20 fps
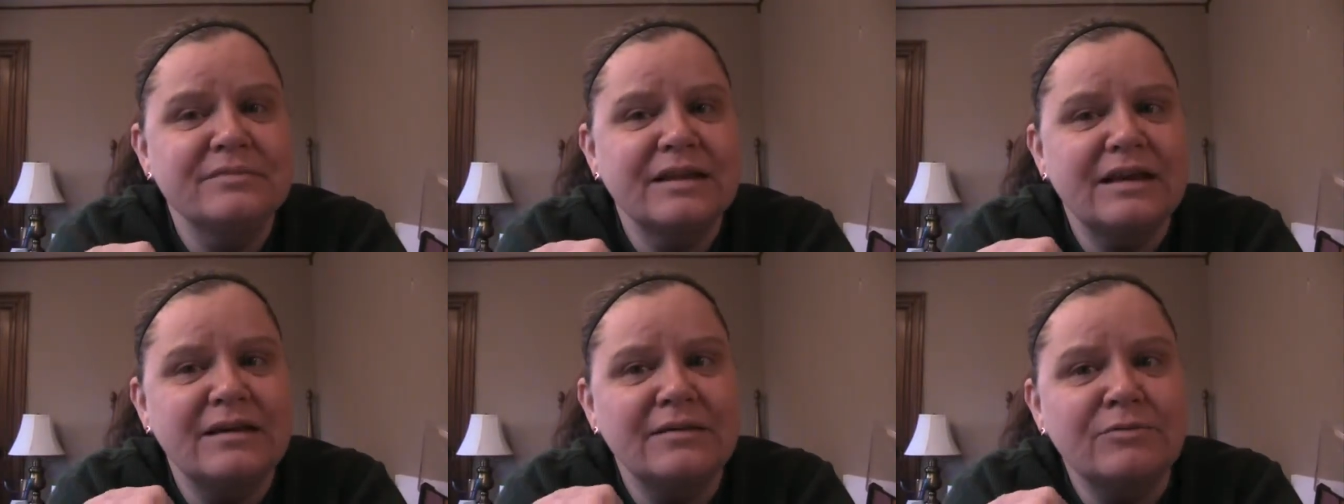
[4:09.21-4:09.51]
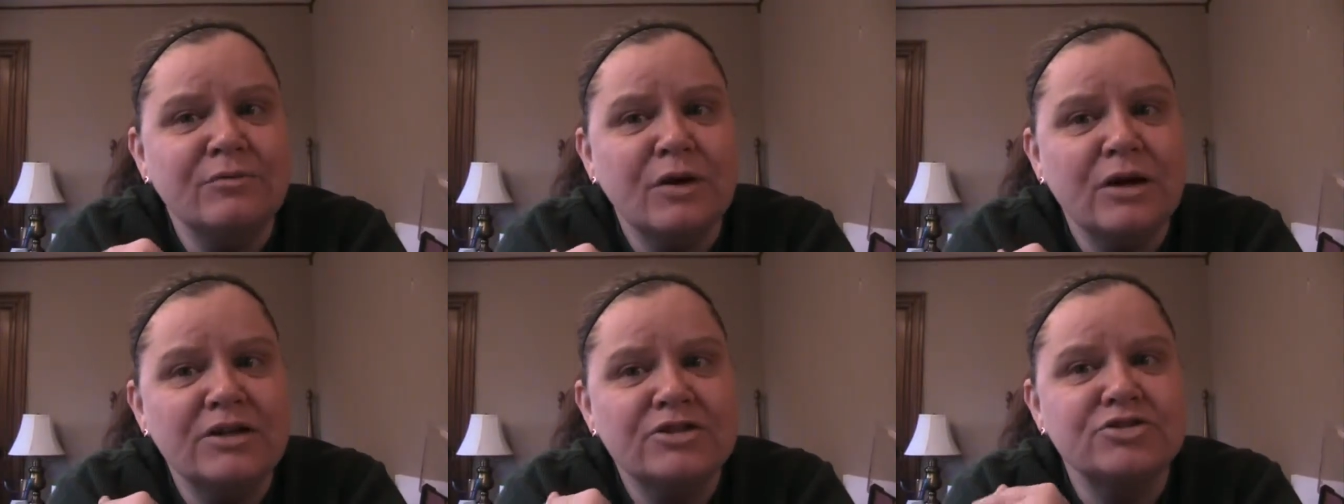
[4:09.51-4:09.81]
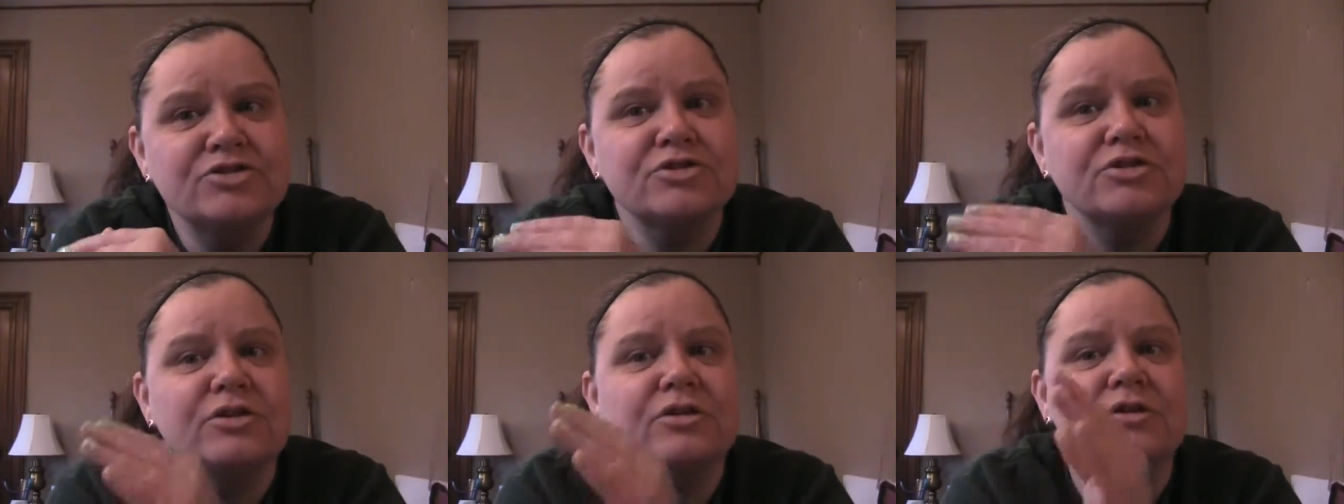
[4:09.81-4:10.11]
and
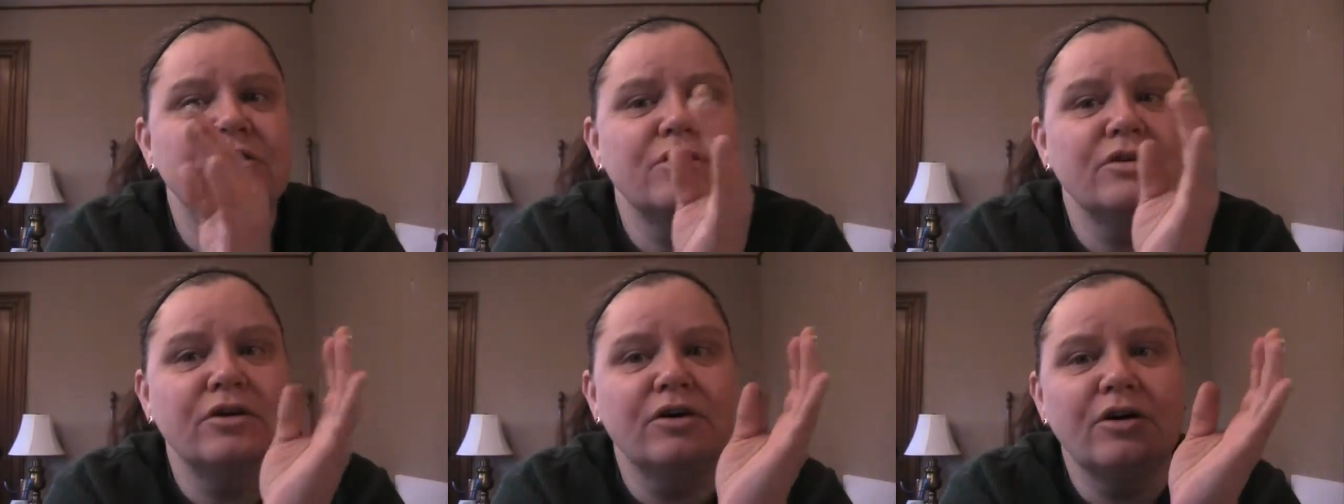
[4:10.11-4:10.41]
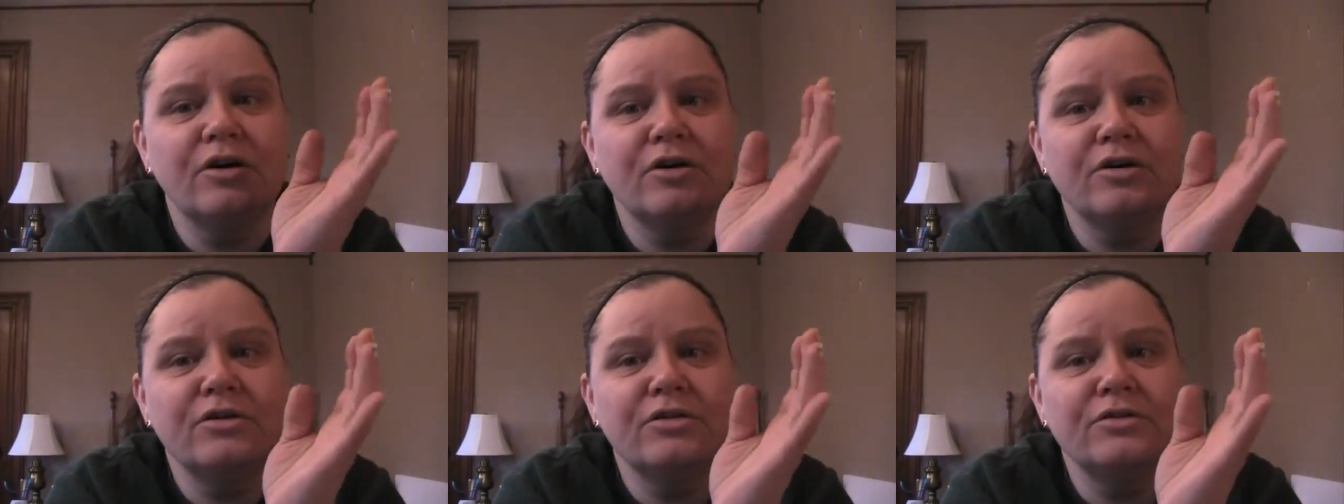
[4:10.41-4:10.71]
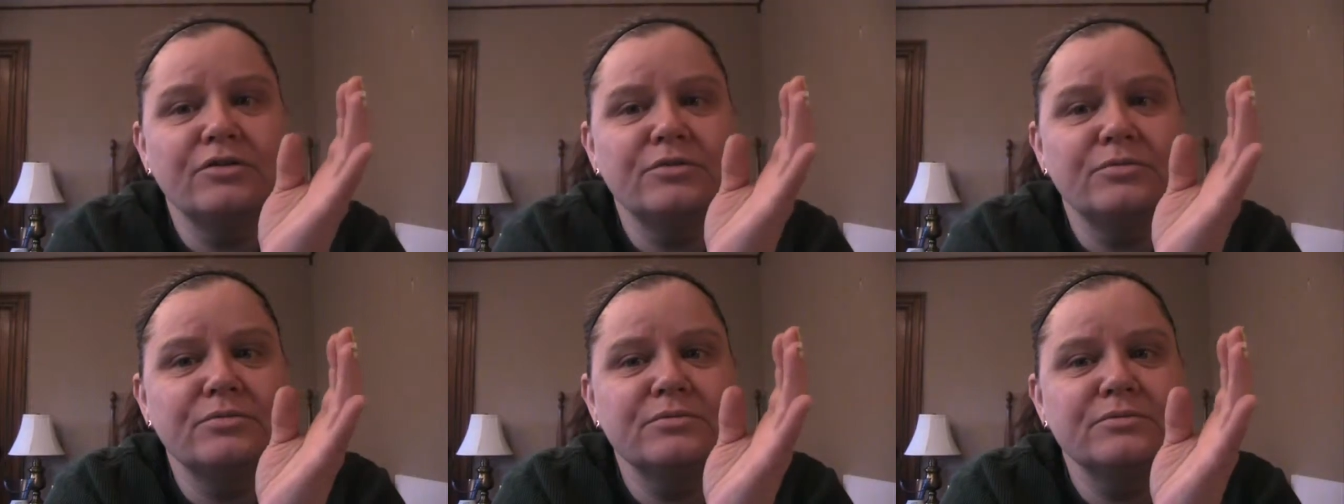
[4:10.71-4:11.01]
watched
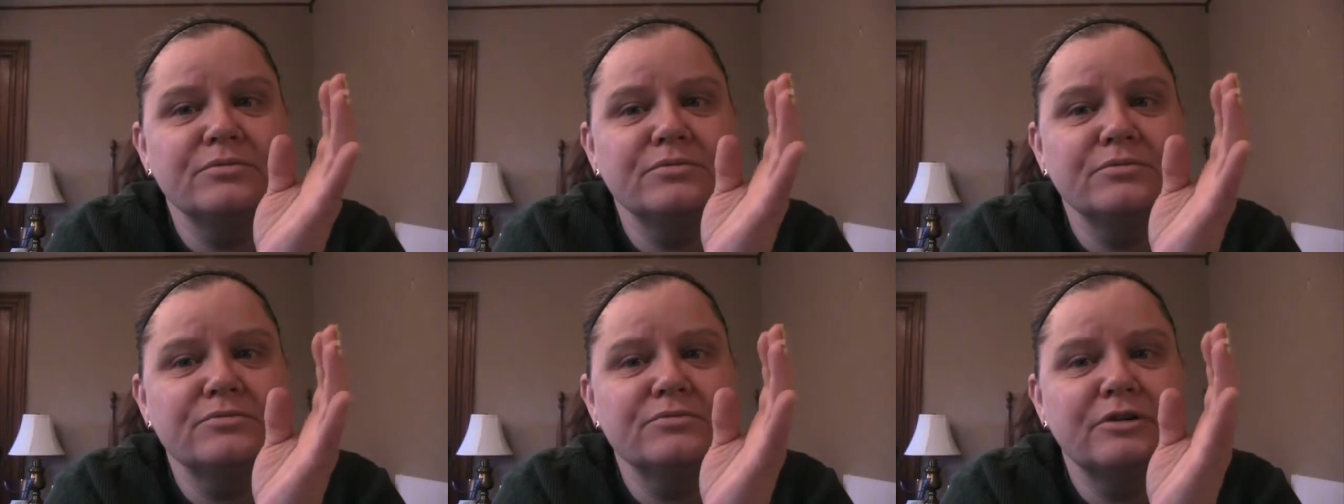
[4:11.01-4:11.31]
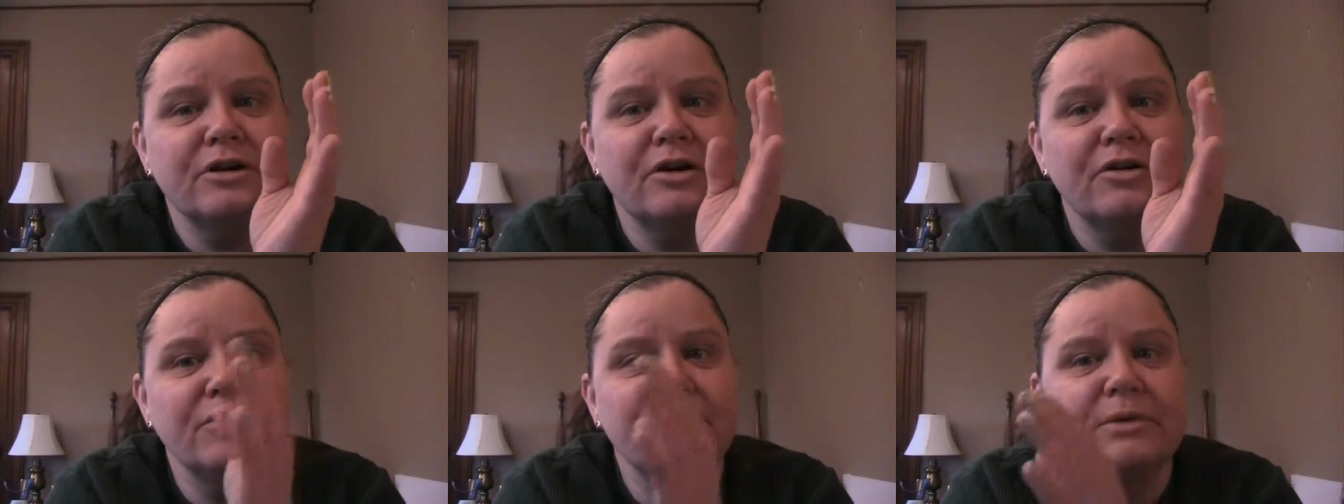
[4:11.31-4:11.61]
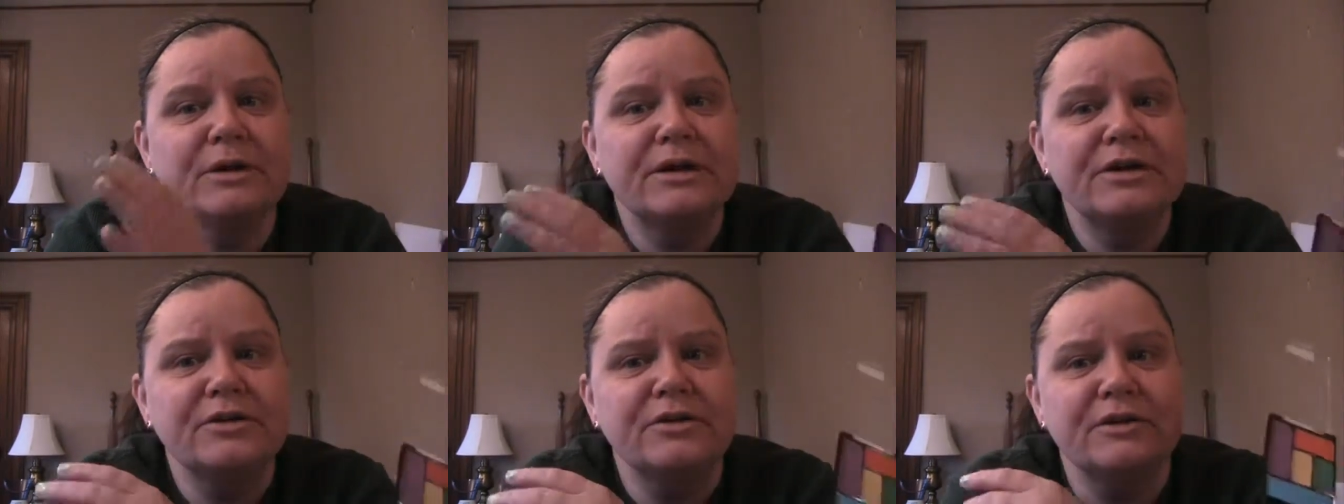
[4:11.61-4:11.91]
all the
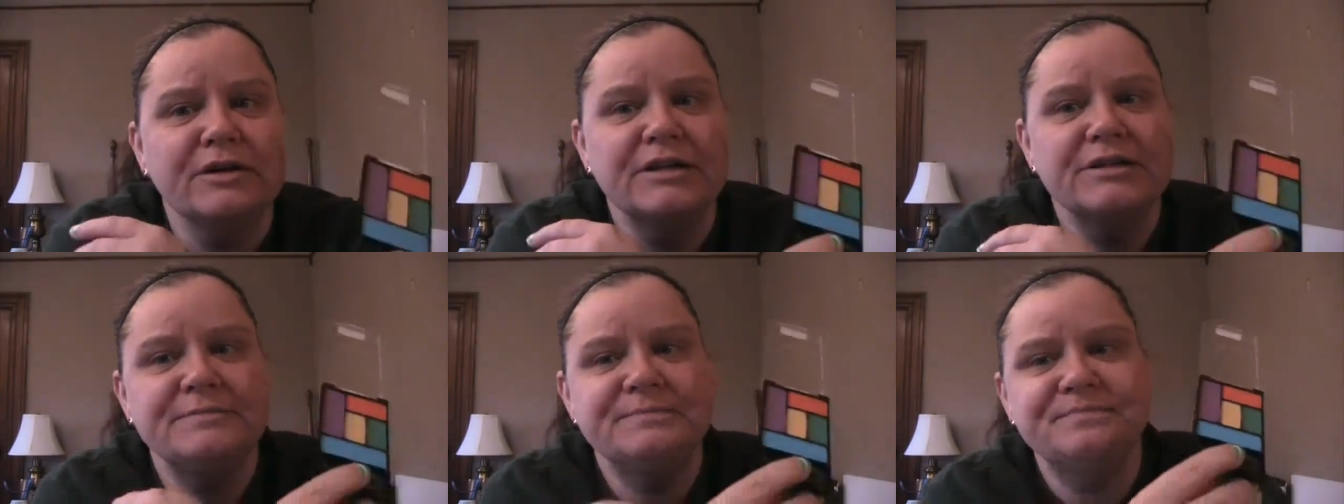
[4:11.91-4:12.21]
way current.